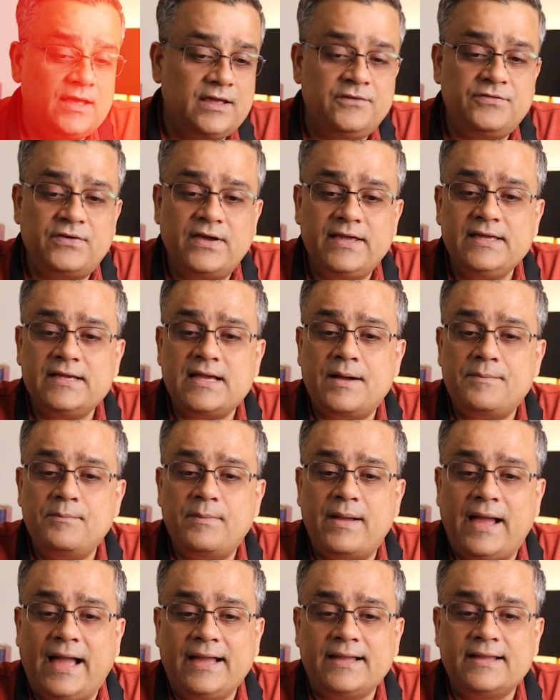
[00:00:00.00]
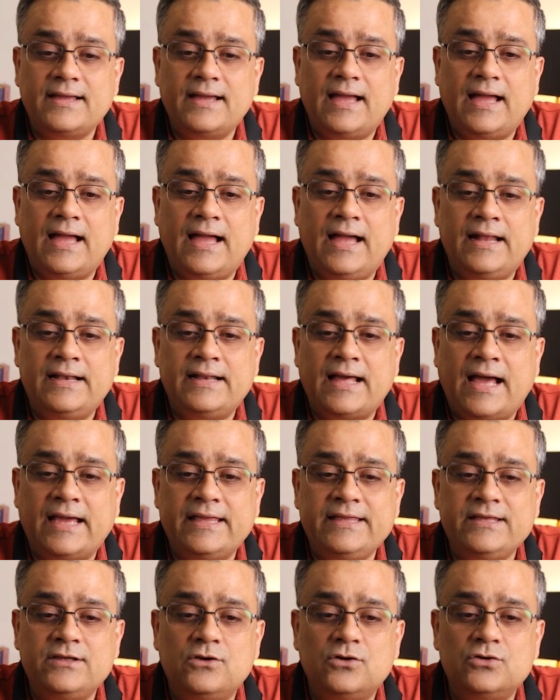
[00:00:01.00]
If I come back and
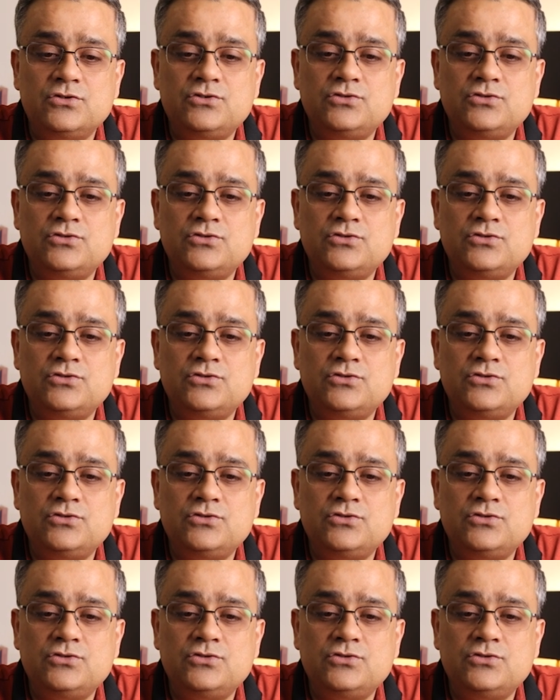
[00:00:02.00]
I go